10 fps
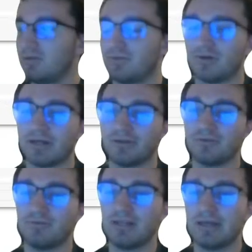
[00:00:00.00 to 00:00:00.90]
So I
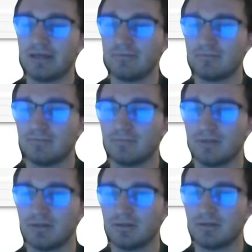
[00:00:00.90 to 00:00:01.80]
do net,
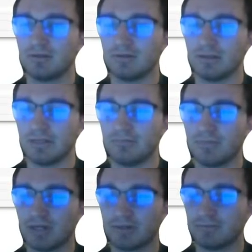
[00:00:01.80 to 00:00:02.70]
lin
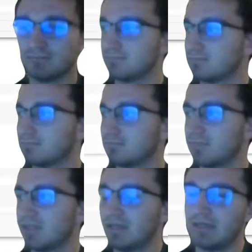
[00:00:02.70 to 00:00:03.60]
model,
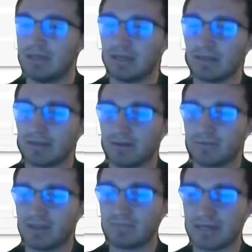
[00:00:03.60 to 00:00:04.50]
and then I'll
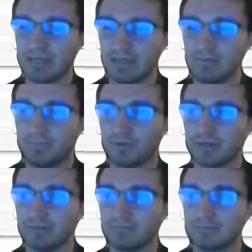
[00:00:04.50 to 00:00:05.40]
say my
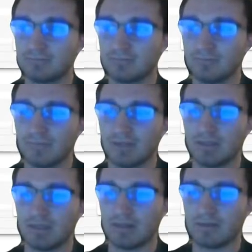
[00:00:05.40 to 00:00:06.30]
input
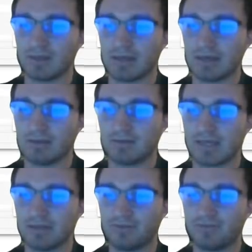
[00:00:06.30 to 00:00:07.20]
is a
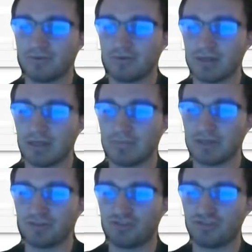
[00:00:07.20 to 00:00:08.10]
tensor
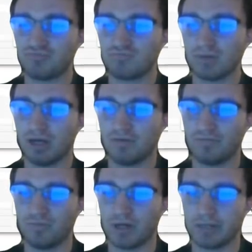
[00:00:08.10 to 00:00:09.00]
image of,
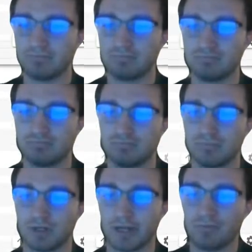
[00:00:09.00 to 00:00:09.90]

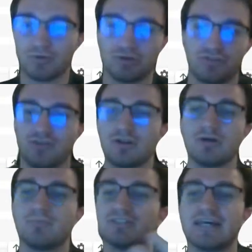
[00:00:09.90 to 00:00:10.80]
all right? We're just going to
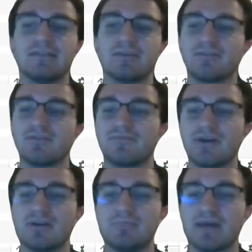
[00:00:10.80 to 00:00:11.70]
pretend this is a
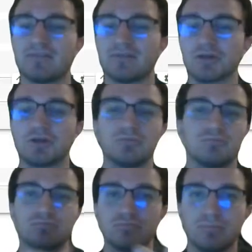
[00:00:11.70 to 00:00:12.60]
very basic
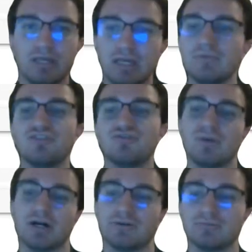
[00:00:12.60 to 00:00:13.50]
image
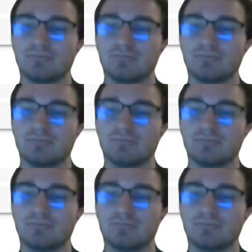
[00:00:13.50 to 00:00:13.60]
model.